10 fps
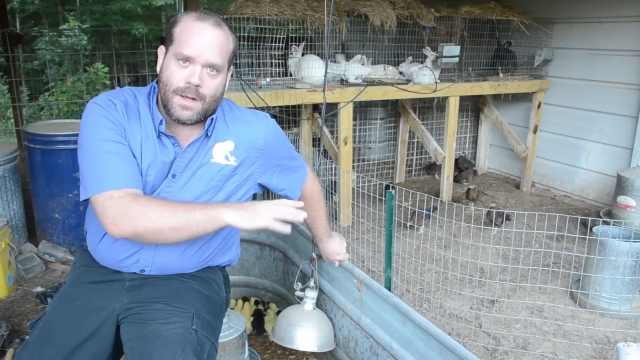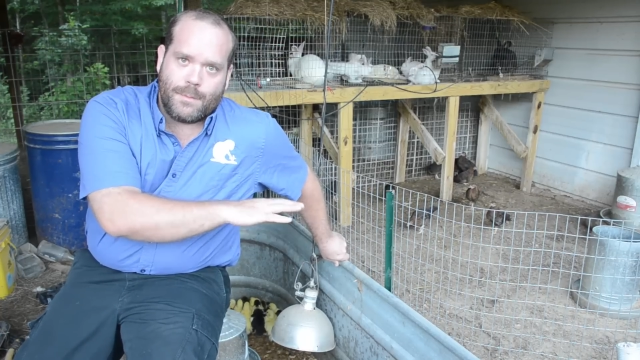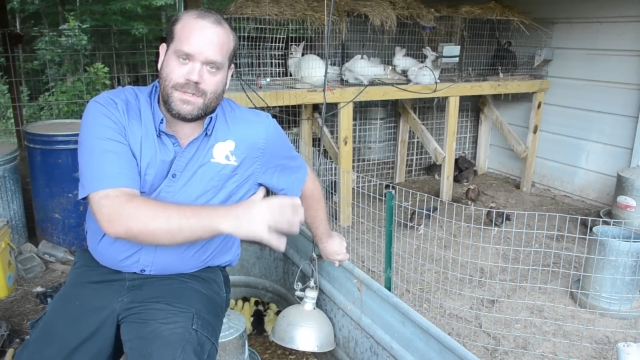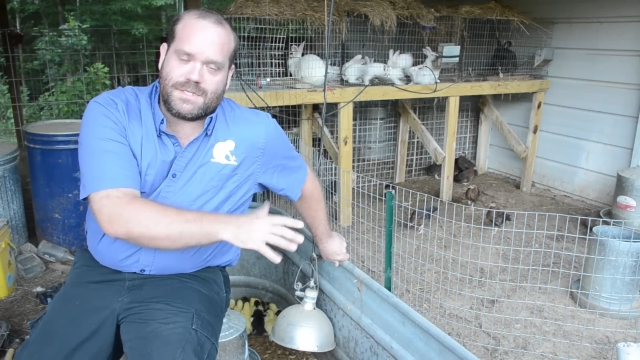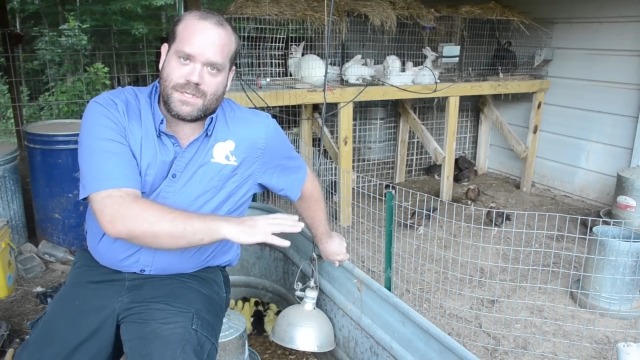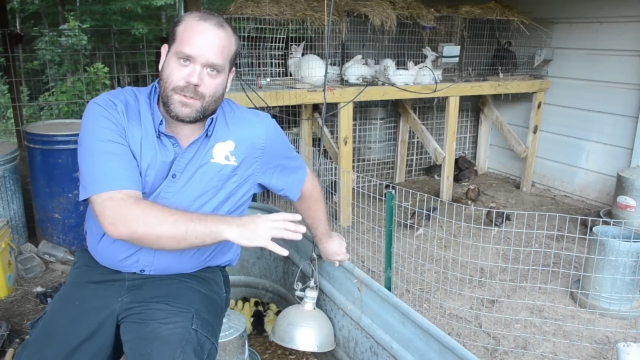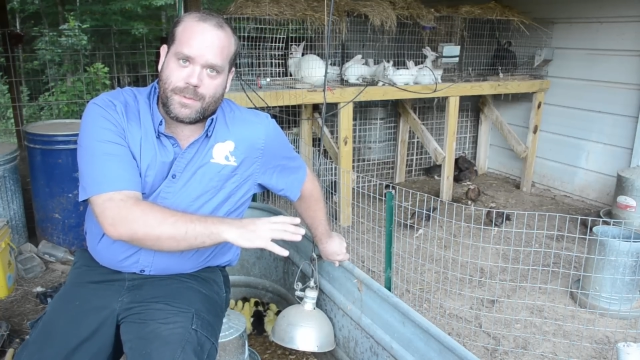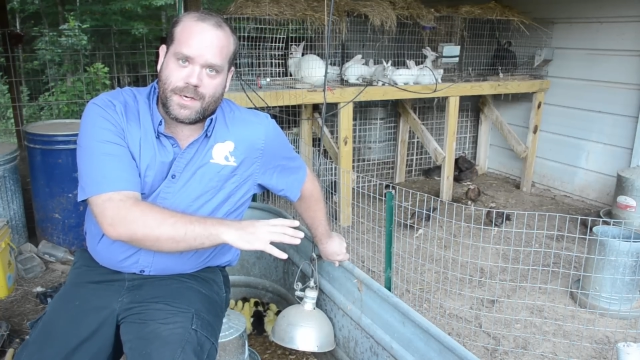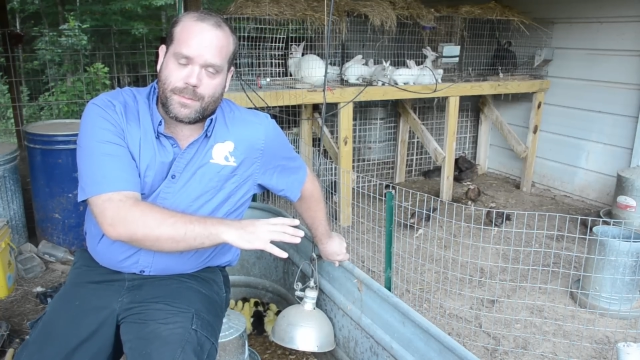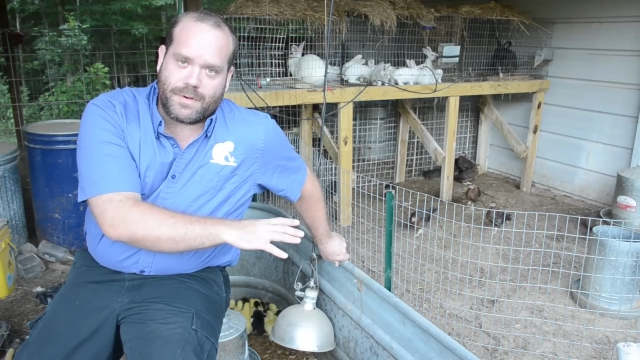but still
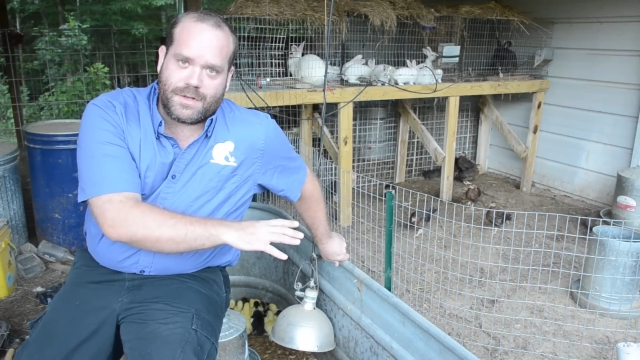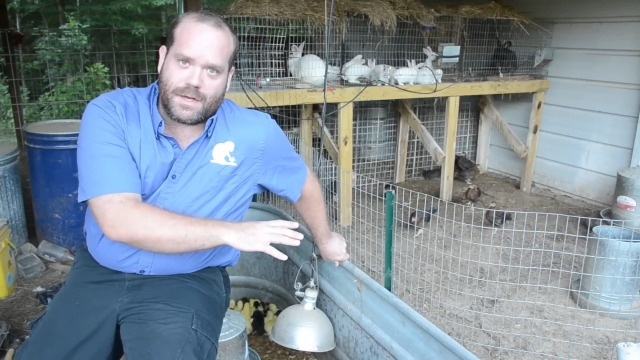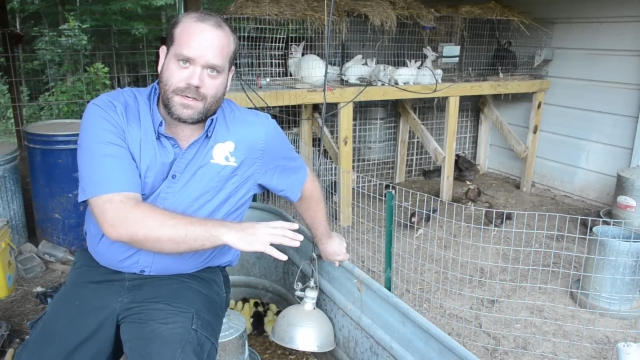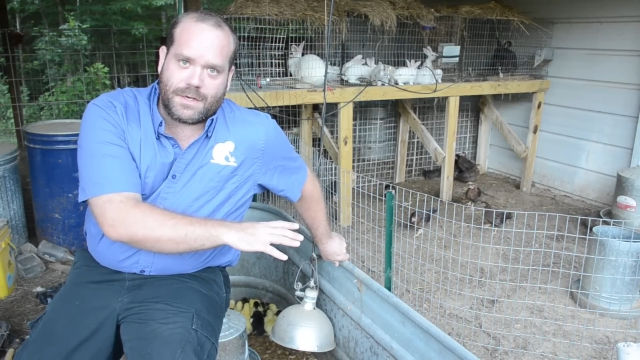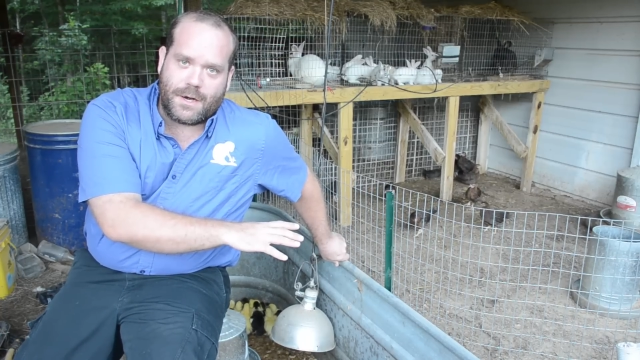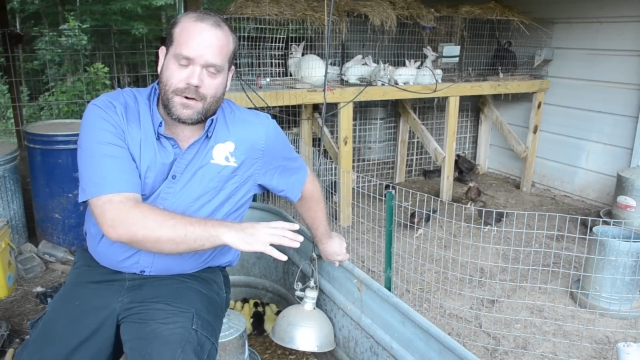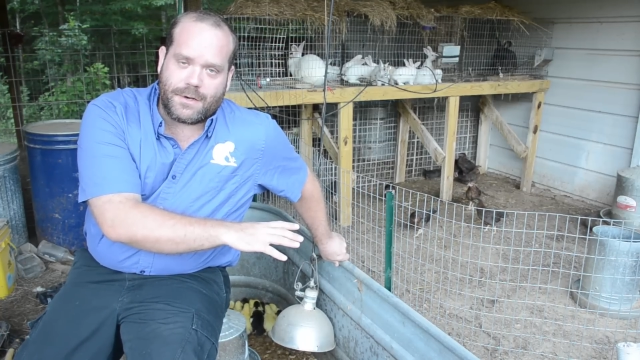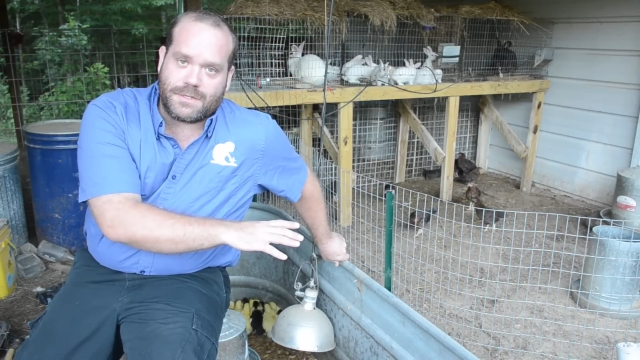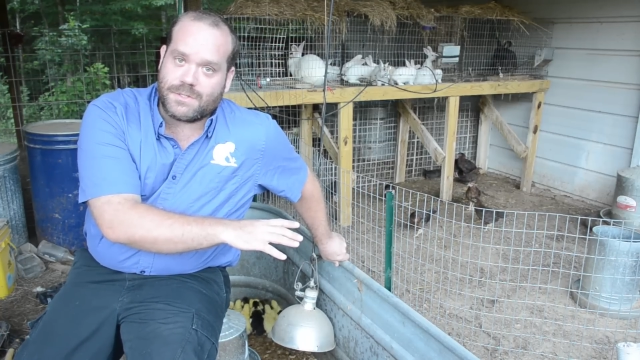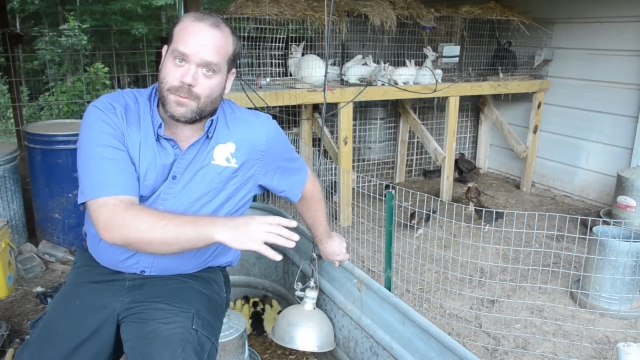be in a protected
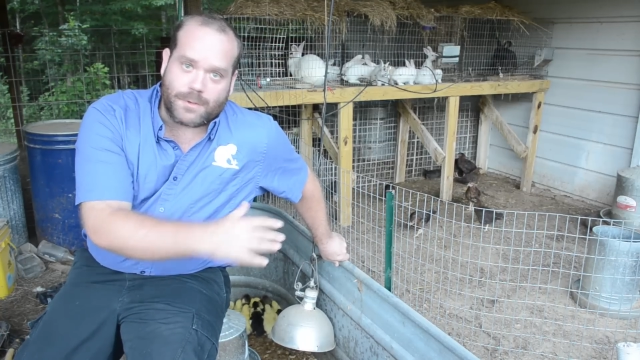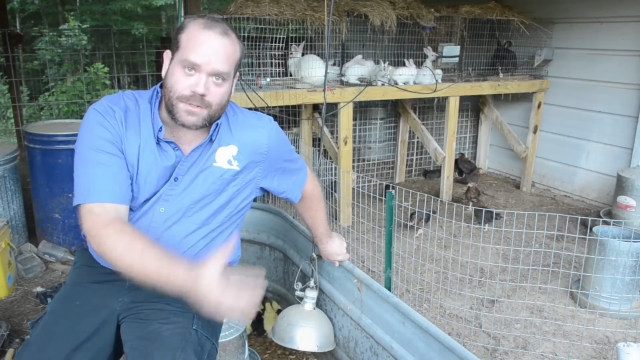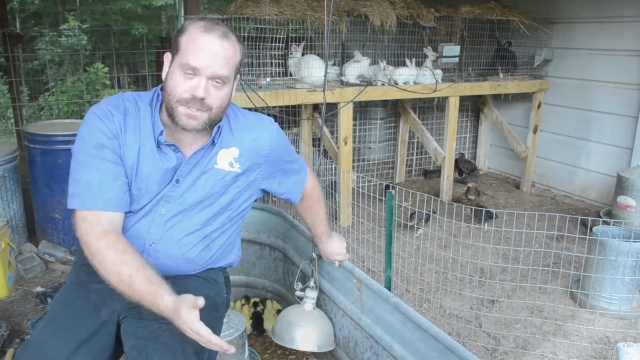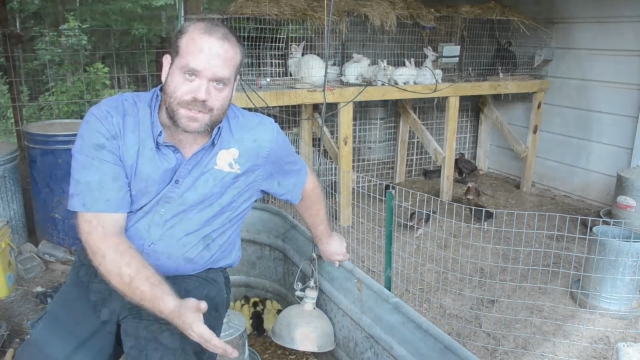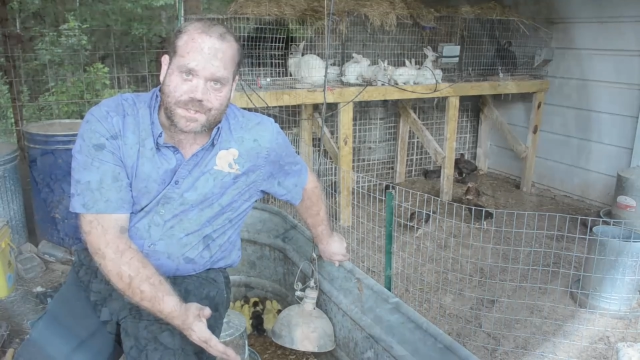area. So we're just going